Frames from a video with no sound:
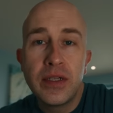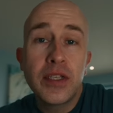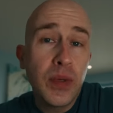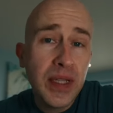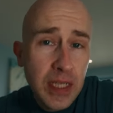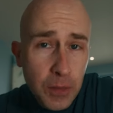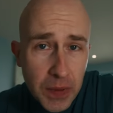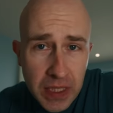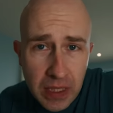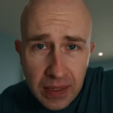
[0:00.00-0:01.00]
So in this
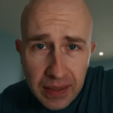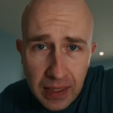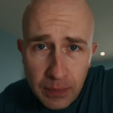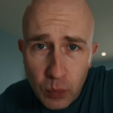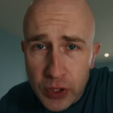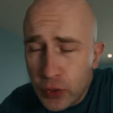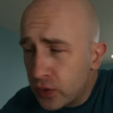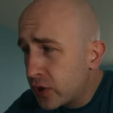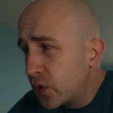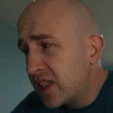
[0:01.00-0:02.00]
particular clip, which
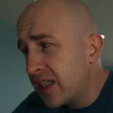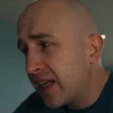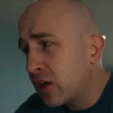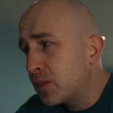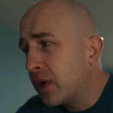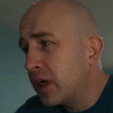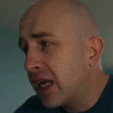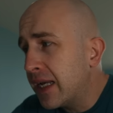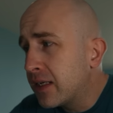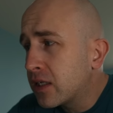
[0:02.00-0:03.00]
was tweeted out by
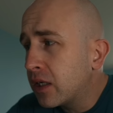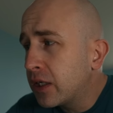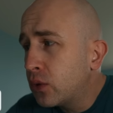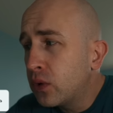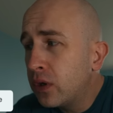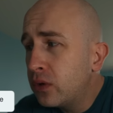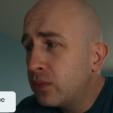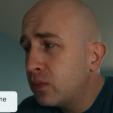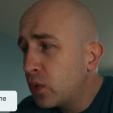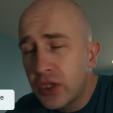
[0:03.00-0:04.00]
Ed Cycle
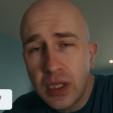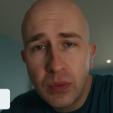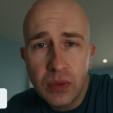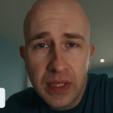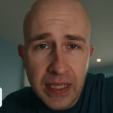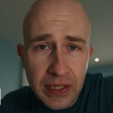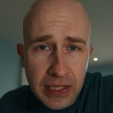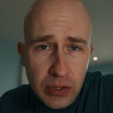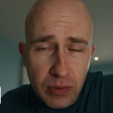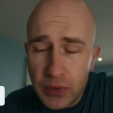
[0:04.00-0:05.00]
Home, which I will link in the
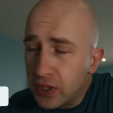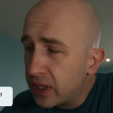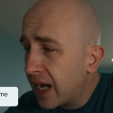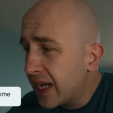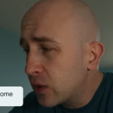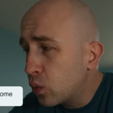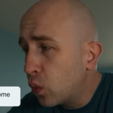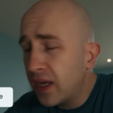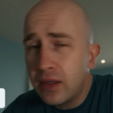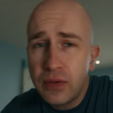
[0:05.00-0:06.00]
description as
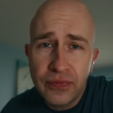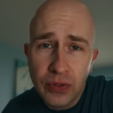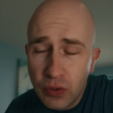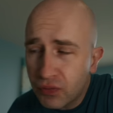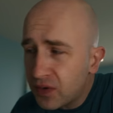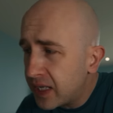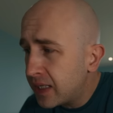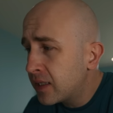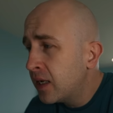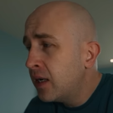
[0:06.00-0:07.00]
well for
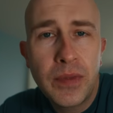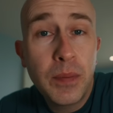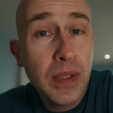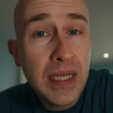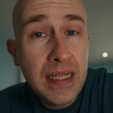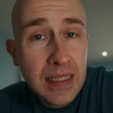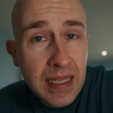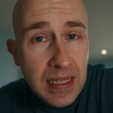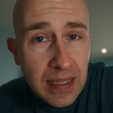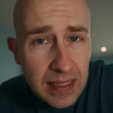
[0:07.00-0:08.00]
credit, the police
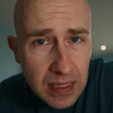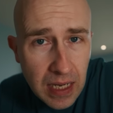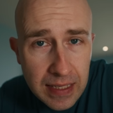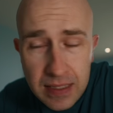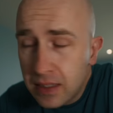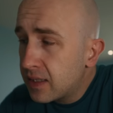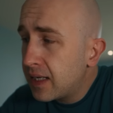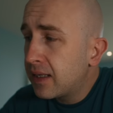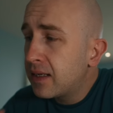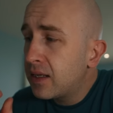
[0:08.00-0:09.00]
in this case
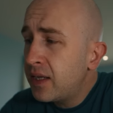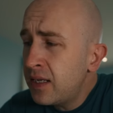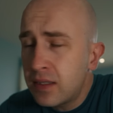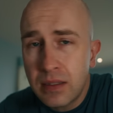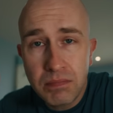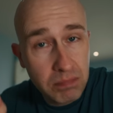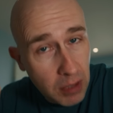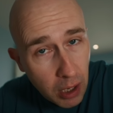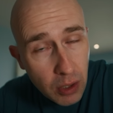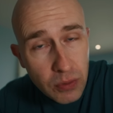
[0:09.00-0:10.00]
said that this
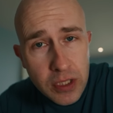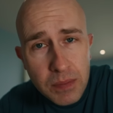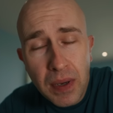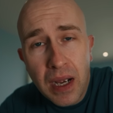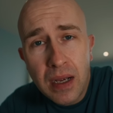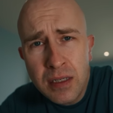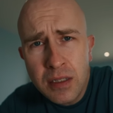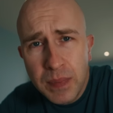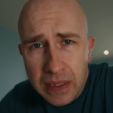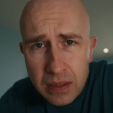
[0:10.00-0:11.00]
close
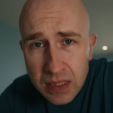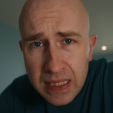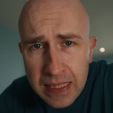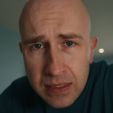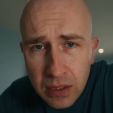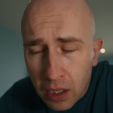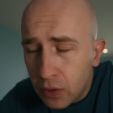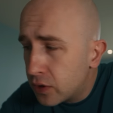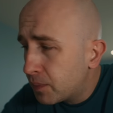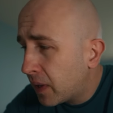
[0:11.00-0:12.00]
pass, because it is a
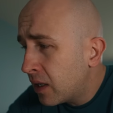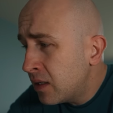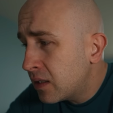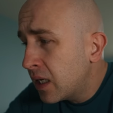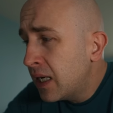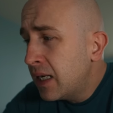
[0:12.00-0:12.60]
close pass,